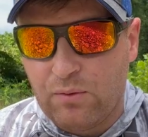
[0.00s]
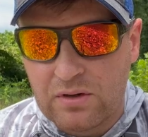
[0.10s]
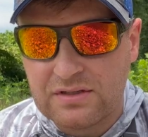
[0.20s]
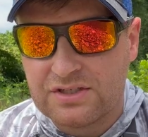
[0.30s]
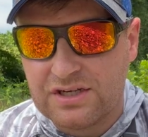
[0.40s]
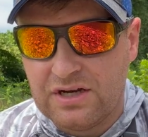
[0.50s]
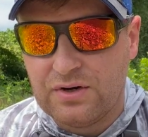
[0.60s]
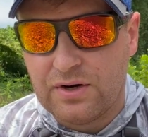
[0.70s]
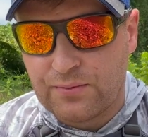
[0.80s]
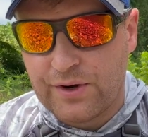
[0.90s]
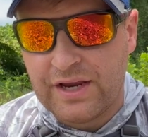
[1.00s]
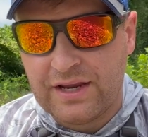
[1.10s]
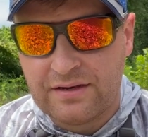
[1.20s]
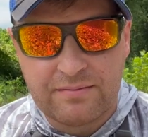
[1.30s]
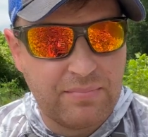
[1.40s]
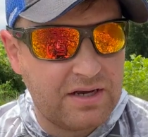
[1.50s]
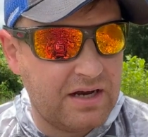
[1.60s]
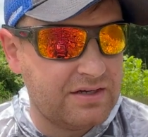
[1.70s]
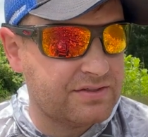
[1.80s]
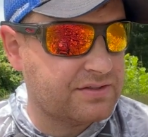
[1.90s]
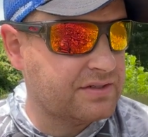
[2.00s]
wanted to show a rigging because